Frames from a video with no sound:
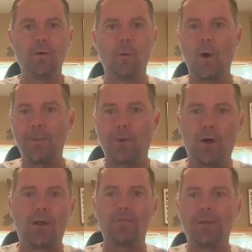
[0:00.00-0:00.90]
wipe
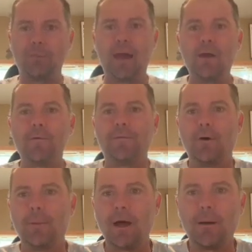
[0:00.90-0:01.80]
all of the
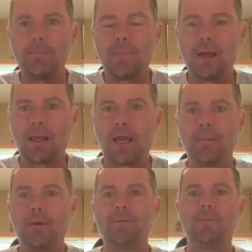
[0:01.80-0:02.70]
biofilm up that came
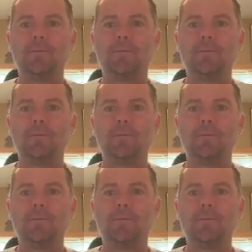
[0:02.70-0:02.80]
out.